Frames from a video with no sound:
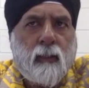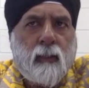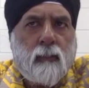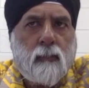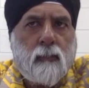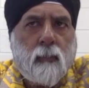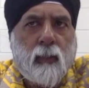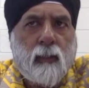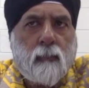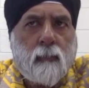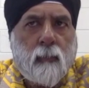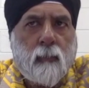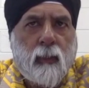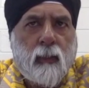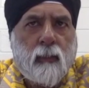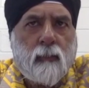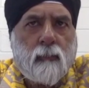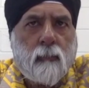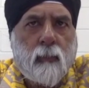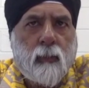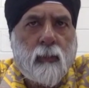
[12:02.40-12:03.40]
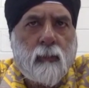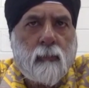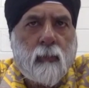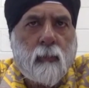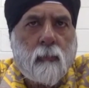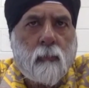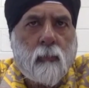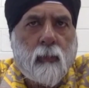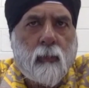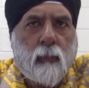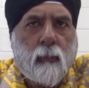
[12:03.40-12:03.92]
2020, and
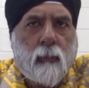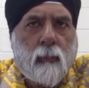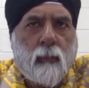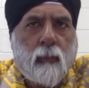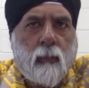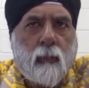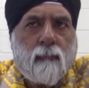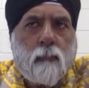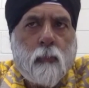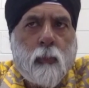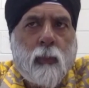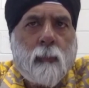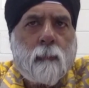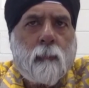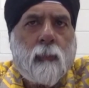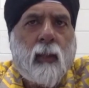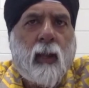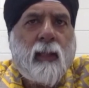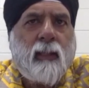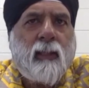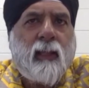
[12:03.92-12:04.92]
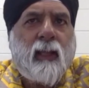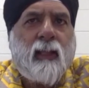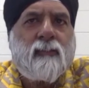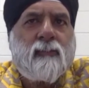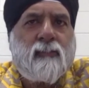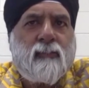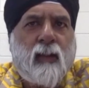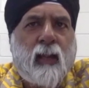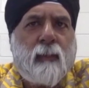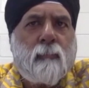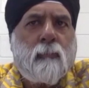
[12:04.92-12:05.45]
2021. Now, if we apply that
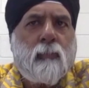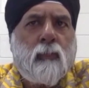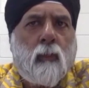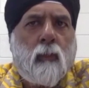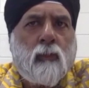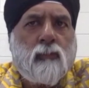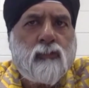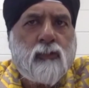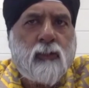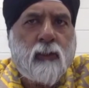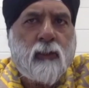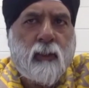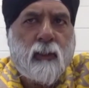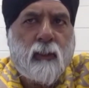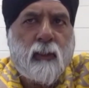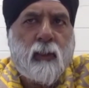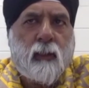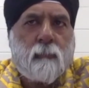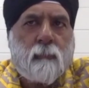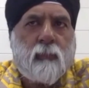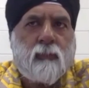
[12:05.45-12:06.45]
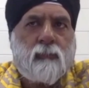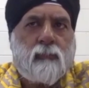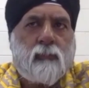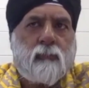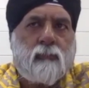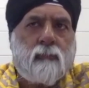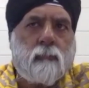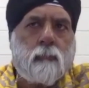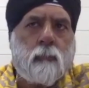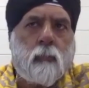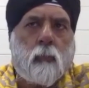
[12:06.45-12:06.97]
same logic in the ABC
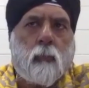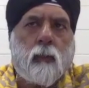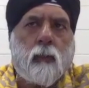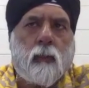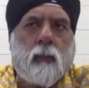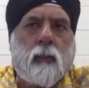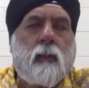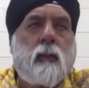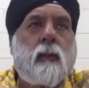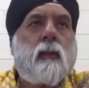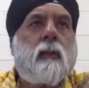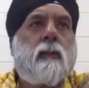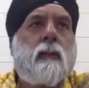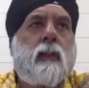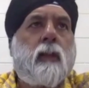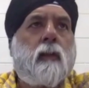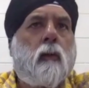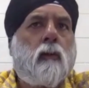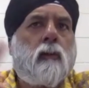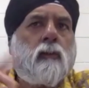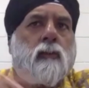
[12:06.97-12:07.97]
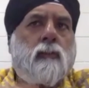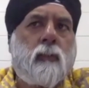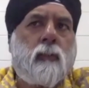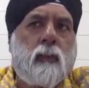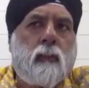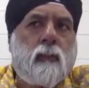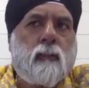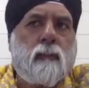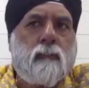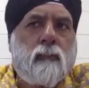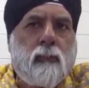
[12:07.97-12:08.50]
report, then Oxford
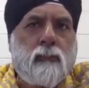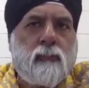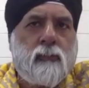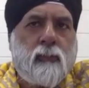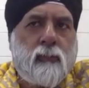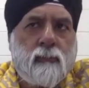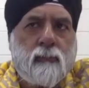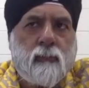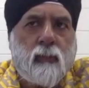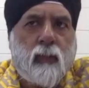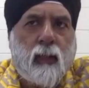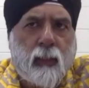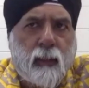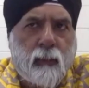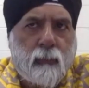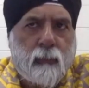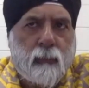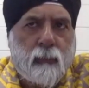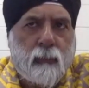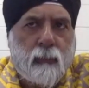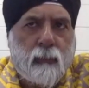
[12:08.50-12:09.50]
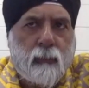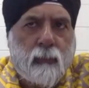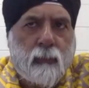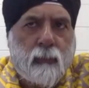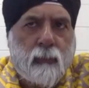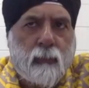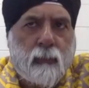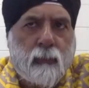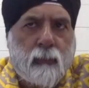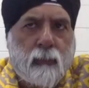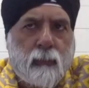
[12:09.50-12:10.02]
University is lying.
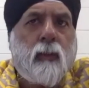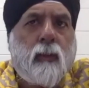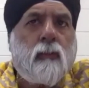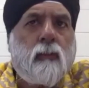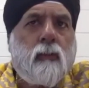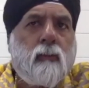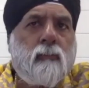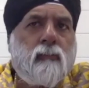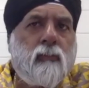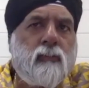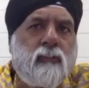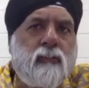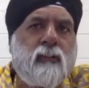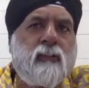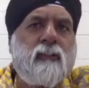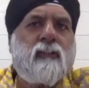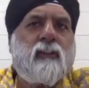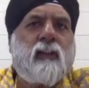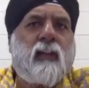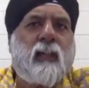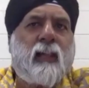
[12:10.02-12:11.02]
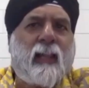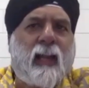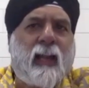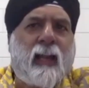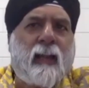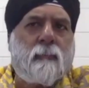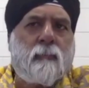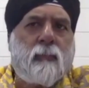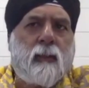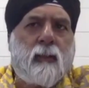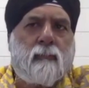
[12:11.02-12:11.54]
When universities
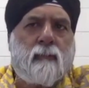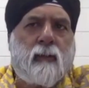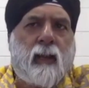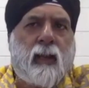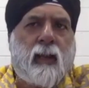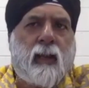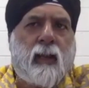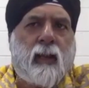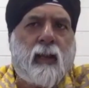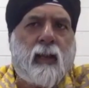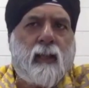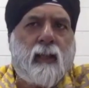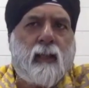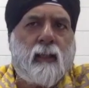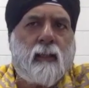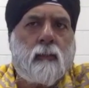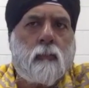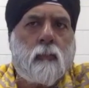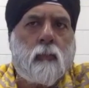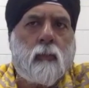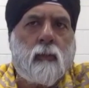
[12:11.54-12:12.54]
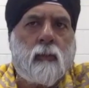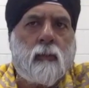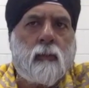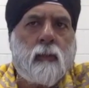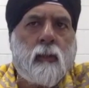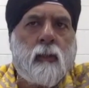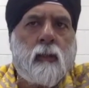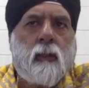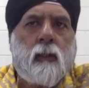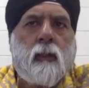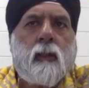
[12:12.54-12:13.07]
claim their ranking in the world
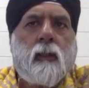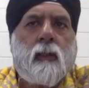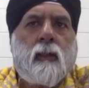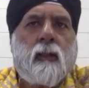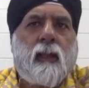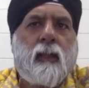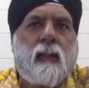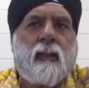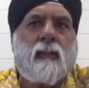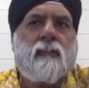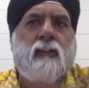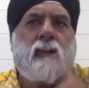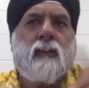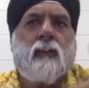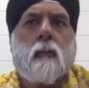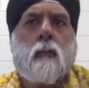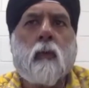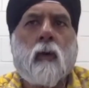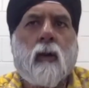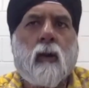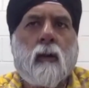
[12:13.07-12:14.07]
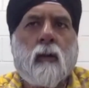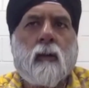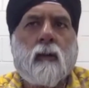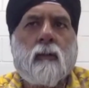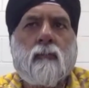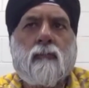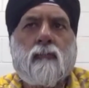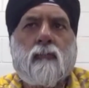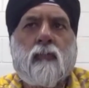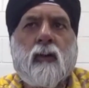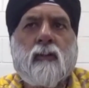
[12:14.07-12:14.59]
is in the world,
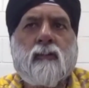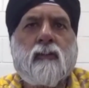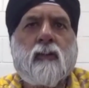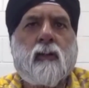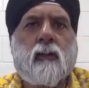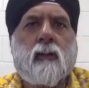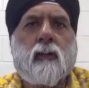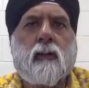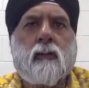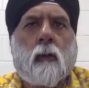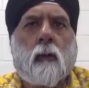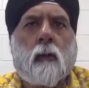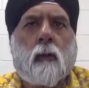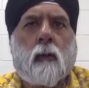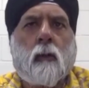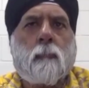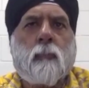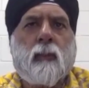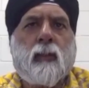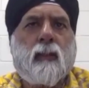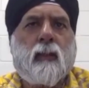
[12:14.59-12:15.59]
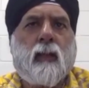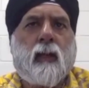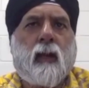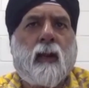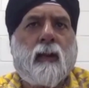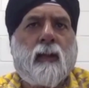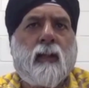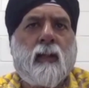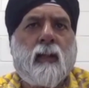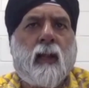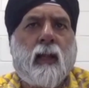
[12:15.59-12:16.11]
first they're adopting the
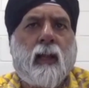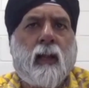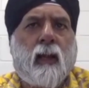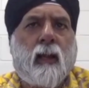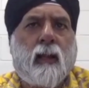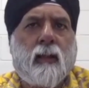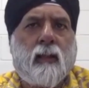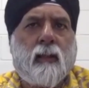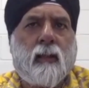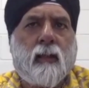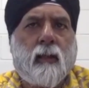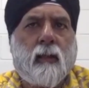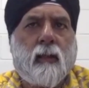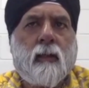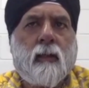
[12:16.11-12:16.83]
underlying idea